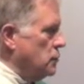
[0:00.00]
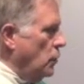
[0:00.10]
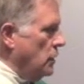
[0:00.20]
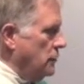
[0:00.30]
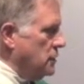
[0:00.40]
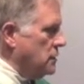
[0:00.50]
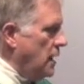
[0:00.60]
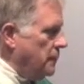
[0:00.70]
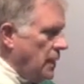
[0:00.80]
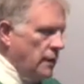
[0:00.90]
was one of the
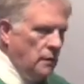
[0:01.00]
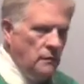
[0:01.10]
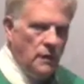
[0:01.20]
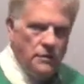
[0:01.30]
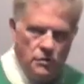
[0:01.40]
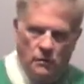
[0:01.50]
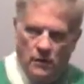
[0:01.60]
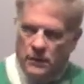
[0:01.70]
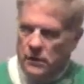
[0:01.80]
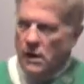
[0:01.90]
top gynecological
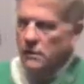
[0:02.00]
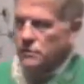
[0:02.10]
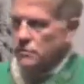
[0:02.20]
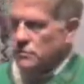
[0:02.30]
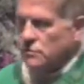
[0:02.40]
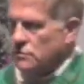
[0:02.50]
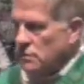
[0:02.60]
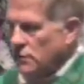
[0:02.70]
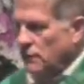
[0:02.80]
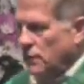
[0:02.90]

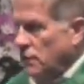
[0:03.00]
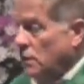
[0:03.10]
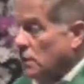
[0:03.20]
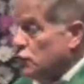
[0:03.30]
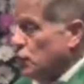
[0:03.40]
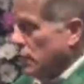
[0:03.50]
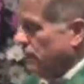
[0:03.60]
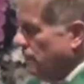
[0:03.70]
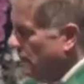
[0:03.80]
oncologists in the country